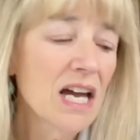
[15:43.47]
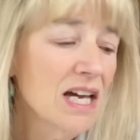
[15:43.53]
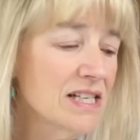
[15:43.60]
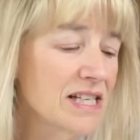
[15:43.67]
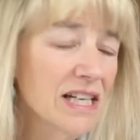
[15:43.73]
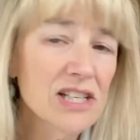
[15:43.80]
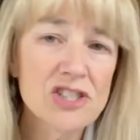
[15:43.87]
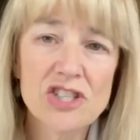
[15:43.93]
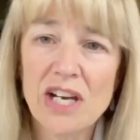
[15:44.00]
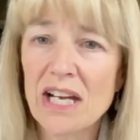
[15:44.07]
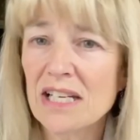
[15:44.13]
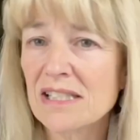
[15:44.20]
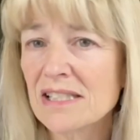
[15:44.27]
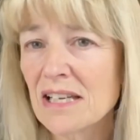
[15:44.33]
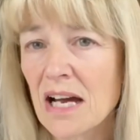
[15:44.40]
Take a
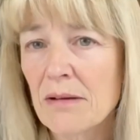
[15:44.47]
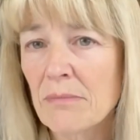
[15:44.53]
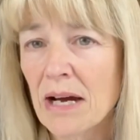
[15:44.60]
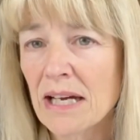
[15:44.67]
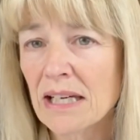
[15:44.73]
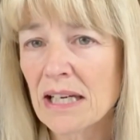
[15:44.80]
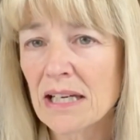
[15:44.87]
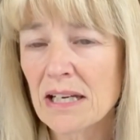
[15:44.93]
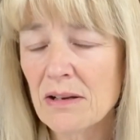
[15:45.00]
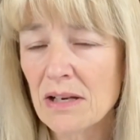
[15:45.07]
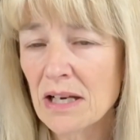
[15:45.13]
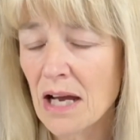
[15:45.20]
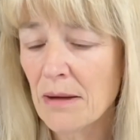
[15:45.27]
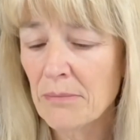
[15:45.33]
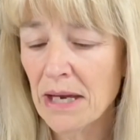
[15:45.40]
chance. I might get
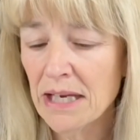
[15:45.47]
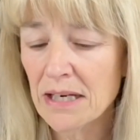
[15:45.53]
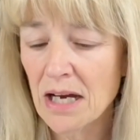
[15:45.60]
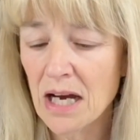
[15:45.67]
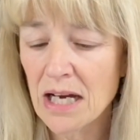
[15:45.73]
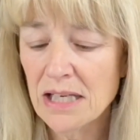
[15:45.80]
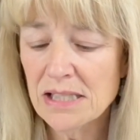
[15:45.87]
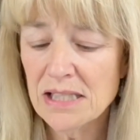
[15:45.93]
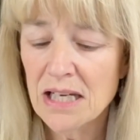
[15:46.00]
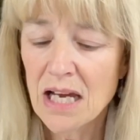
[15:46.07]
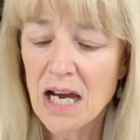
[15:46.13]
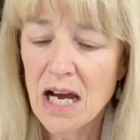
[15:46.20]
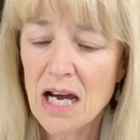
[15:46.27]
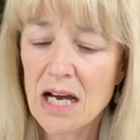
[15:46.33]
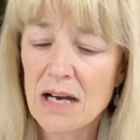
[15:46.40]
it. I may not.
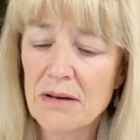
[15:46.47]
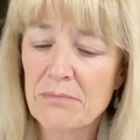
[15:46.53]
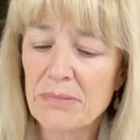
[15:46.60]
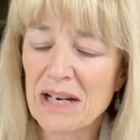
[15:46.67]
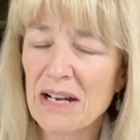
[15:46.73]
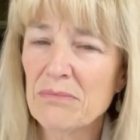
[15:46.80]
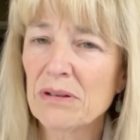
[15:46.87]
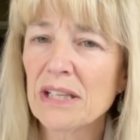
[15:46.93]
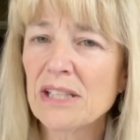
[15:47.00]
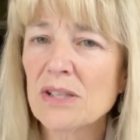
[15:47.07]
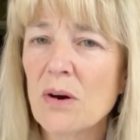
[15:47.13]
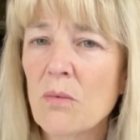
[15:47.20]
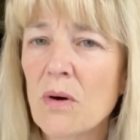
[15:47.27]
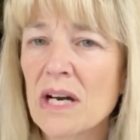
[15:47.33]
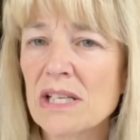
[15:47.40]
But I really
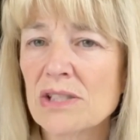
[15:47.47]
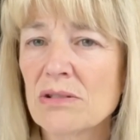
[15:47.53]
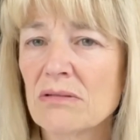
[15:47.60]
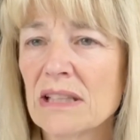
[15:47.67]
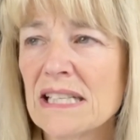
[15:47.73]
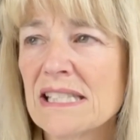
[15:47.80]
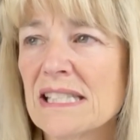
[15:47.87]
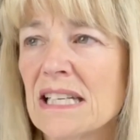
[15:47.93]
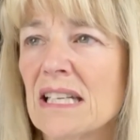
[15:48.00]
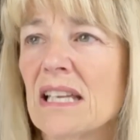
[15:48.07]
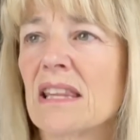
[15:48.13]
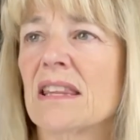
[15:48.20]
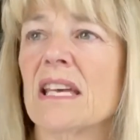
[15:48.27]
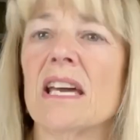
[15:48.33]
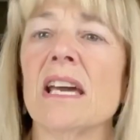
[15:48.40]
don't want to list
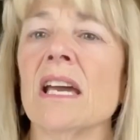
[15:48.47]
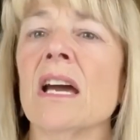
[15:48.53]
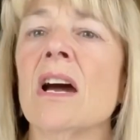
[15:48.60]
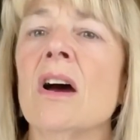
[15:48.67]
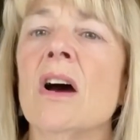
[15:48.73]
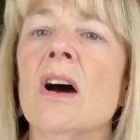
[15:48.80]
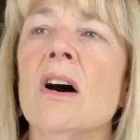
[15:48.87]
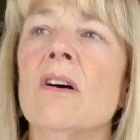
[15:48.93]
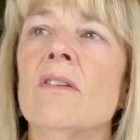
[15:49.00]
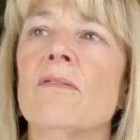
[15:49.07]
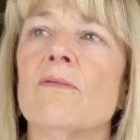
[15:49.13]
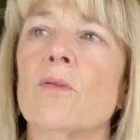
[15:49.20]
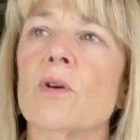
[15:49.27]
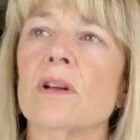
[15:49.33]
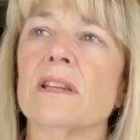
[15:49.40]
anything
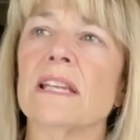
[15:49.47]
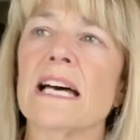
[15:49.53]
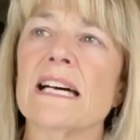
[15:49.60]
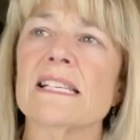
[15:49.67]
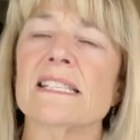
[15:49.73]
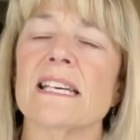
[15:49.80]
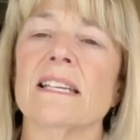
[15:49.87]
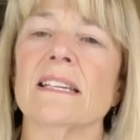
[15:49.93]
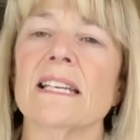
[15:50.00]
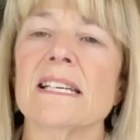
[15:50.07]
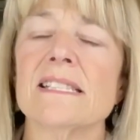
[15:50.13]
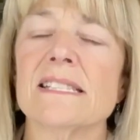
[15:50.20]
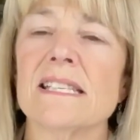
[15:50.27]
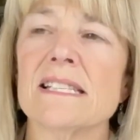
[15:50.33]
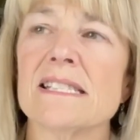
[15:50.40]
for less
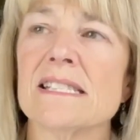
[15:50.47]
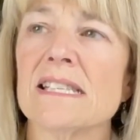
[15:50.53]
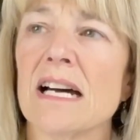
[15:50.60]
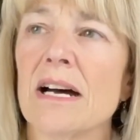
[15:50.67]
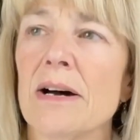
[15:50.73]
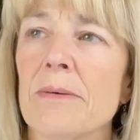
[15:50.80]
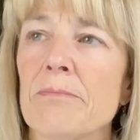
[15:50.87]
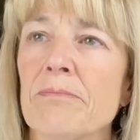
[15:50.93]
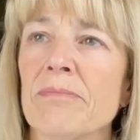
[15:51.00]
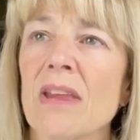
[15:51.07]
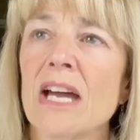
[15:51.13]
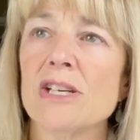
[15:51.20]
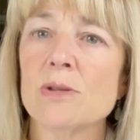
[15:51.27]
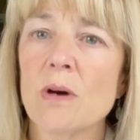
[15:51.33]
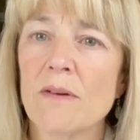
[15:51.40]
unless it's, I
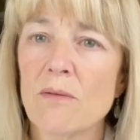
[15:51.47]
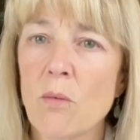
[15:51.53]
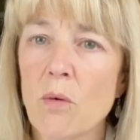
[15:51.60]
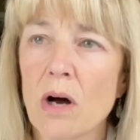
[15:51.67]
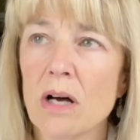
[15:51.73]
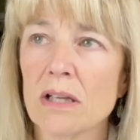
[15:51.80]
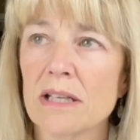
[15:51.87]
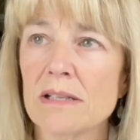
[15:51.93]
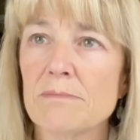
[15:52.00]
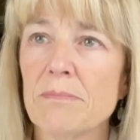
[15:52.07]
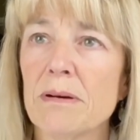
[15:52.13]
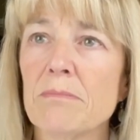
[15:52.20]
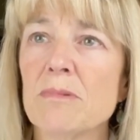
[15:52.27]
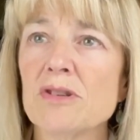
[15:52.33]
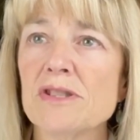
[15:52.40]
do have a wallet.
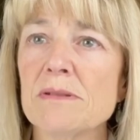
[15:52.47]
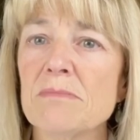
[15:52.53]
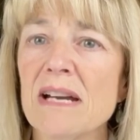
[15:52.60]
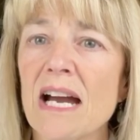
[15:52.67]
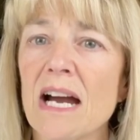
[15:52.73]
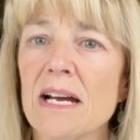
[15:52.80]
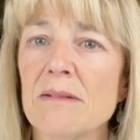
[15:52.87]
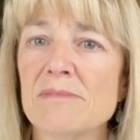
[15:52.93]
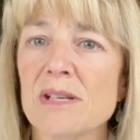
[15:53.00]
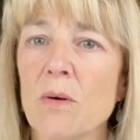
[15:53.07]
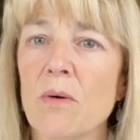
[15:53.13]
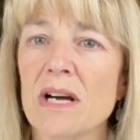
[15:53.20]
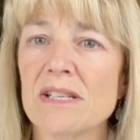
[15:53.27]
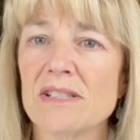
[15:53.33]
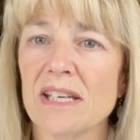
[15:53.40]
But most of my items I
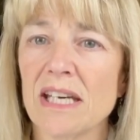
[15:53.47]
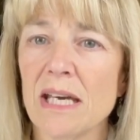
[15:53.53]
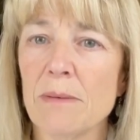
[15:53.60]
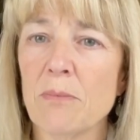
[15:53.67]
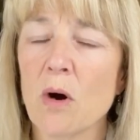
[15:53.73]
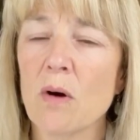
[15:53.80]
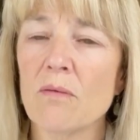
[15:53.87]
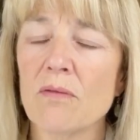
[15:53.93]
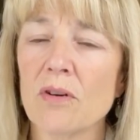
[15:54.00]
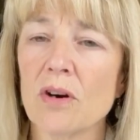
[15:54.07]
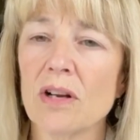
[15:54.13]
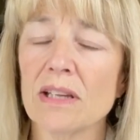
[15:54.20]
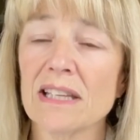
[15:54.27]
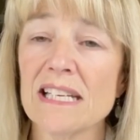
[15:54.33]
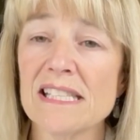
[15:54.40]
want to
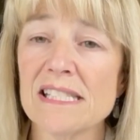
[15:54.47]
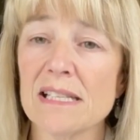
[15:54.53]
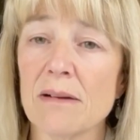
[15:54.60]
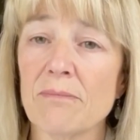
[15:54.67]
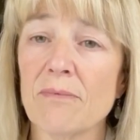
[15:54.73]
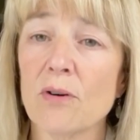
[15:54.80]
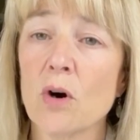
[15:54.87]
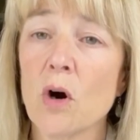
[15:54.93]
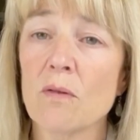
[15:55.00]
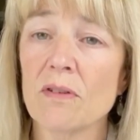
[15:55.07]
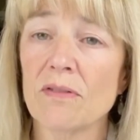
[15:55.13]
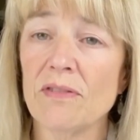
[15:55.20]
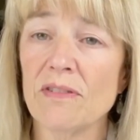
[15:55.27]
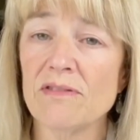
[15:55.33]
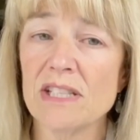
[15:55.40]
list them for over
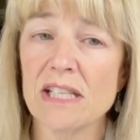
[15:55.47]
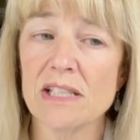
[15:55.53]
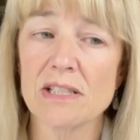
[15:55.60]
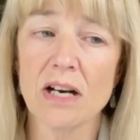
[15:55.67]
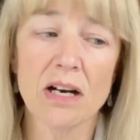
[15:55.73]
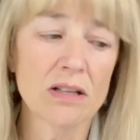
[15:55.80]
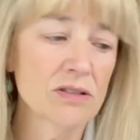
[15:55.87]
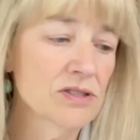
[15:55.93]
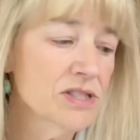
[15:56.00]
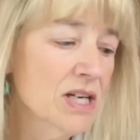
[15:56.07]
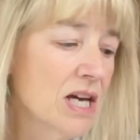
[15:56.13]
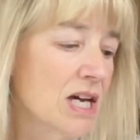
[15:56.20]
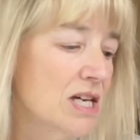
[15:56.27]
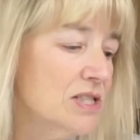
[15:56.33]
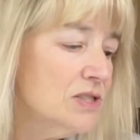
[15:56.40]
$15.
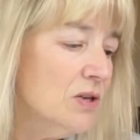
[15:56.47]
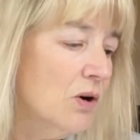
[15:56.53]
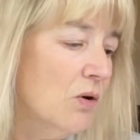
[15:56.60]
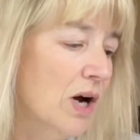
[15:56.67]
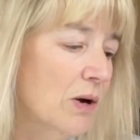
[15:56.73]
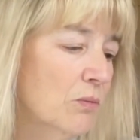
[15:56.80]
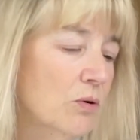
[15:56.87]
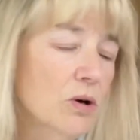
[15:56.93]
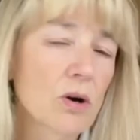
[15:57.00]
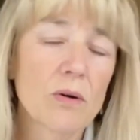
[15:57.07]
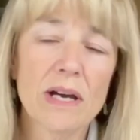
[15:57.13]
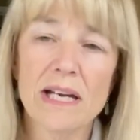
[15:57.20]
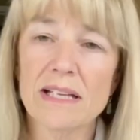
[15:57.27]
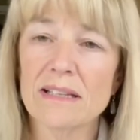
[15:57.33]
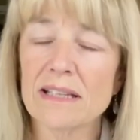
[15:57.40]
So I will go
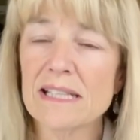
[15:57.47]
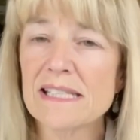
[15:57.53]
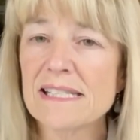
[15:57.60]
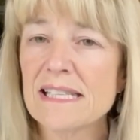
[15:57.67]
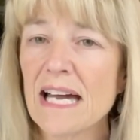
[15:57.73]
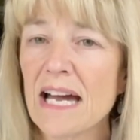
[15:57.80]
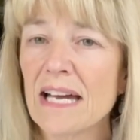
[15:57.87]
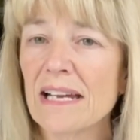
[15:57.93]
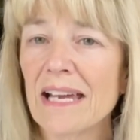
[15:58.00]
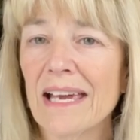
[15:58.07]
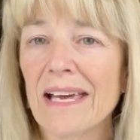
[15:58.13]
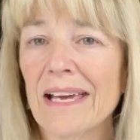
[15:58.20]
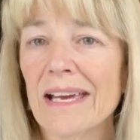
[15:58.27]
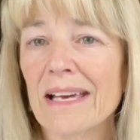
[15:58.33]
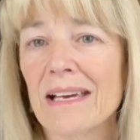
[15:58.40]
ahead and list that.
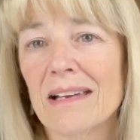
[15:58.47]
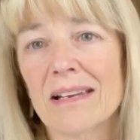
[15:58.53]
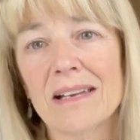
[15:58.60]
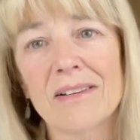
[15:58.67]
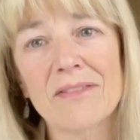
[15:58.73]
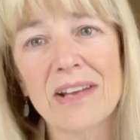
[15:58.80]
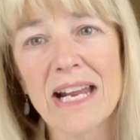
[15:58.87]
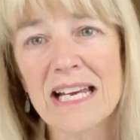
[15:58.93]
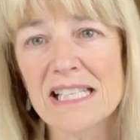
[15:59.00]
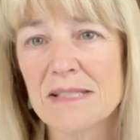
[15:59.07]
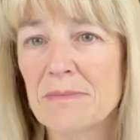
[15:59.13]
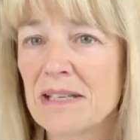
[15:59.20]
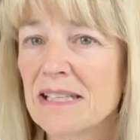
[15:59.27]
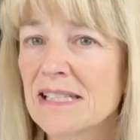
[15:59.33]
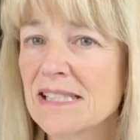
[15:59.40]
And if it has to
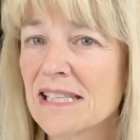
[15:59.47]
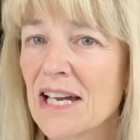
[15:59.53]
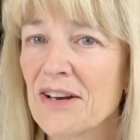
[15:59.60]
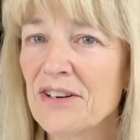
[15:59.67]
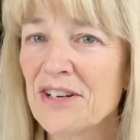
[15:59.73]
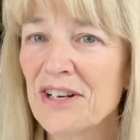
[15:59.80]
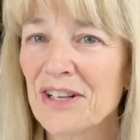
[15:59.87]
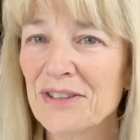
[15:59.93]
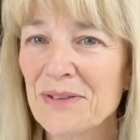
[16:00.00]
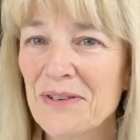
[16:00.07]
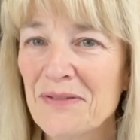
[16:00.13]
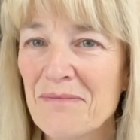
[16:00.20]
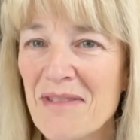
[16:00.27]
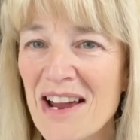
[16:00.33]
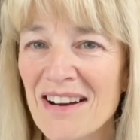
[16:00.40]
be discounted, I'll do it
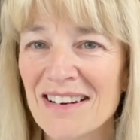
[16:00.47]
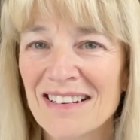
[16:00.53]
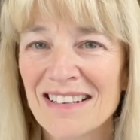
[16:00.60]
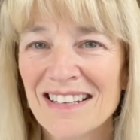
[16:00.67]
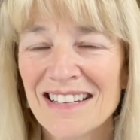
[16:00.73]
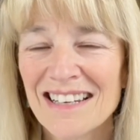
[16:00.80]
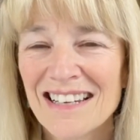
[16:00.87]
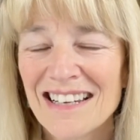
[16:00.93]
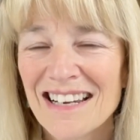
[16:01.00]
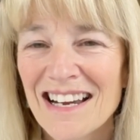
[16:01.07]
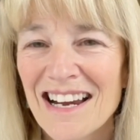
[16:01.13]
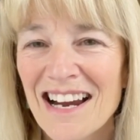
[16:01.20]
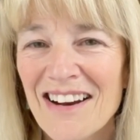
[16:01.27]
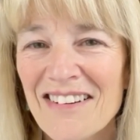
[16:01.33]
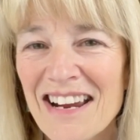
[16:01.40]
from there.
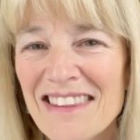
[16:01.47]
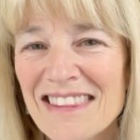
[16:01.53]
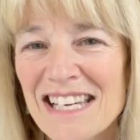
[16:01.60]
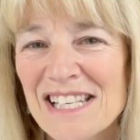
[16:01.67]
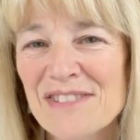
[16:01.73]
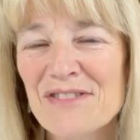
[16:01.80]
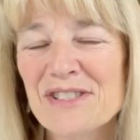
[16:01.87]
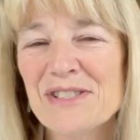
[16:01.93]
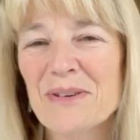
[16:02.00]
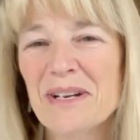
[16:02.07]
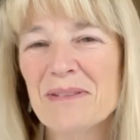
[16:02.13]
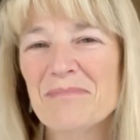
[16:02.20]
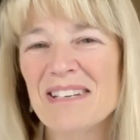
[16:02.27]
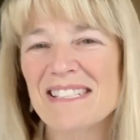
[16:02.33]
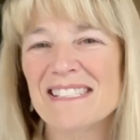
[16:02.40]
All right. Thanks for
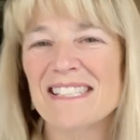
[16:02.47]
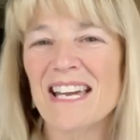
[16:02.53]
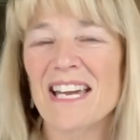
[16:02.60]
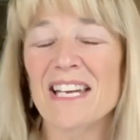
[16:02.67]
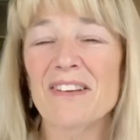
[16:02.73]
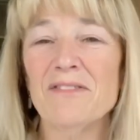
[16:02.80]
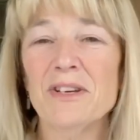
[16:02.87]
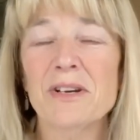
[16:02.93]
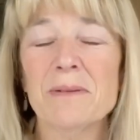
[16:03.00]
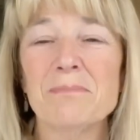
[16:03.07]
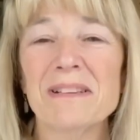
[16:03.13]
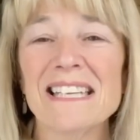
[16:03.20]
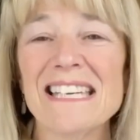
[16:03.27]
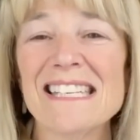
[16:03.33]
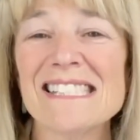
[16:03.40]
joining me today. And if you could
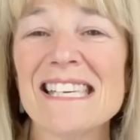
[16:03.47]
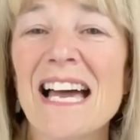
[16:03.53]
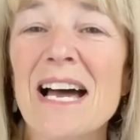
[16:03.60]
please